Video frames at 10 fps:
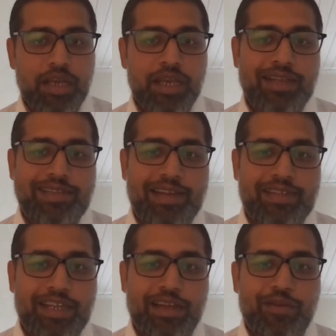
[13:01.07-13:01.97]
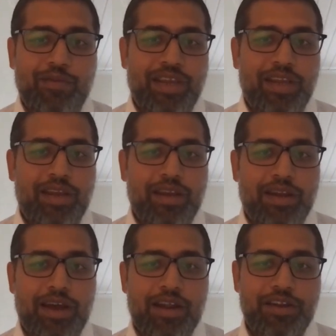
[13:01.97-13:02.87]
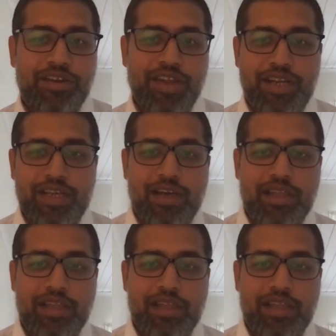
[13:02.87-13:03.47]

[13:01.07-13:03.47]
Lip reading: Essentially, we are creating a